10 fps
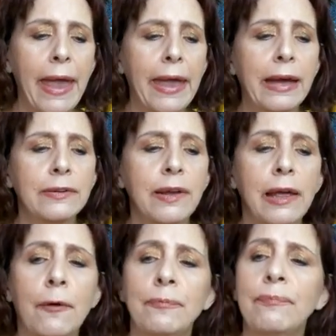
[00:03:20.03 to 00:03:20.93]
and
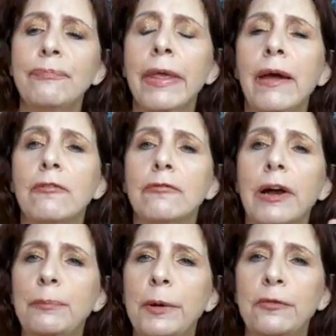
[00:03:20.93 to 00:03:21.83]
um,
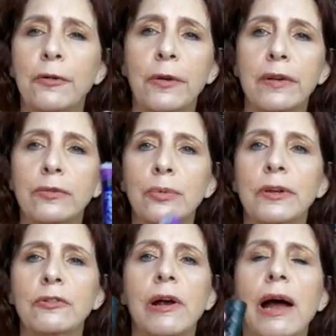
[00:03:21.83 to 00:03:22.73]
right before this
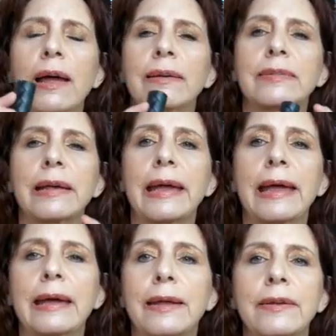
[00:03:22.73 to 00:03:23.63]
one dries
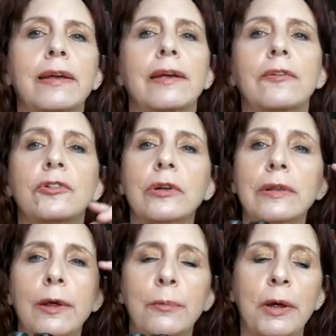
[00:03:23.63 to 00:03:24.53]
and it gives you a
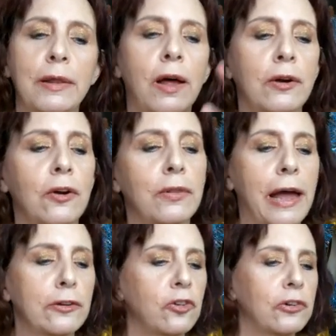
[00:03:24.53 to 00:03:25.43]
little bit longer
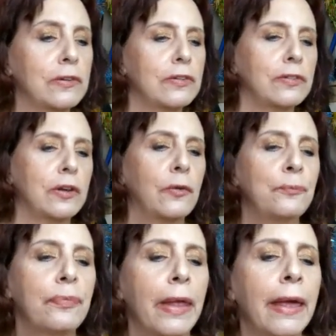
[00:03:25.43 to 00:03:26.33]
lashes so
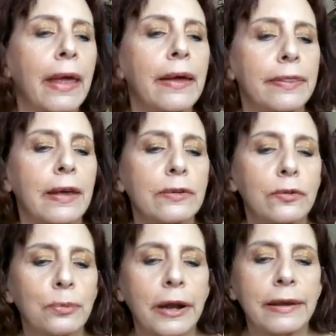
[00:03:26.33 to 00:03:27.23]

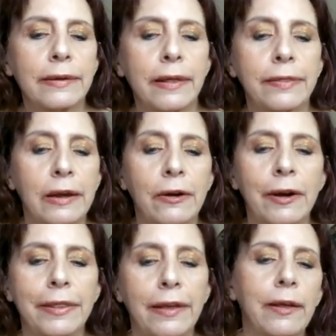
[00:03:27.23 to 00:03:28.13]
that's what I did there
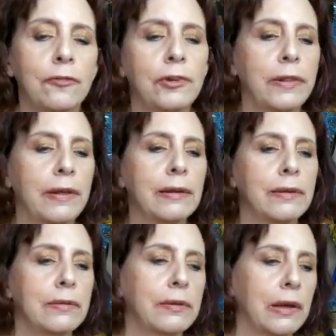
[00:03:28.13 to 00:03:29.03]
I think
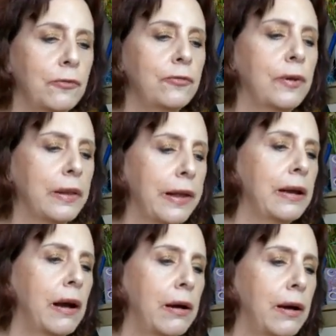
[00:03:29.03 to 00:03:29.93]
everything's done
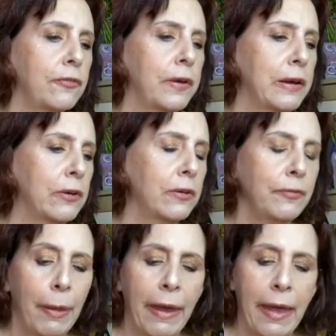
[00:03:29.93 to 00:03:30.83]
falling off here
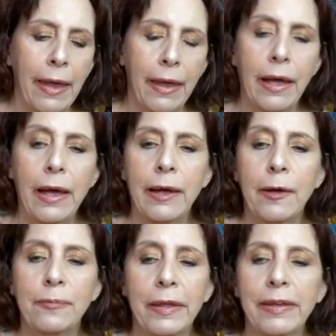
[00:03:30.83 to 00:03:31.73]

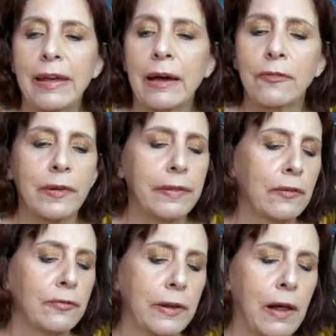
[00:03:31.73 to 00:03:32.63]
um, yeah
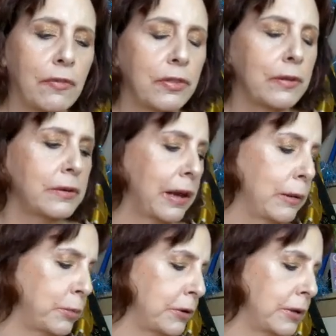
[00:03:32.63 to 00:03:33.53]
everything fell off the
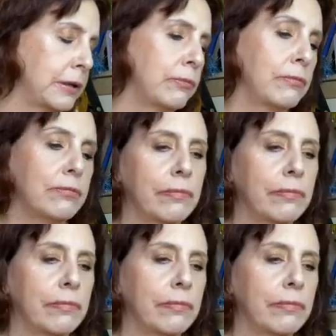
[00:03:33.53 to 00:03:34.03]
table and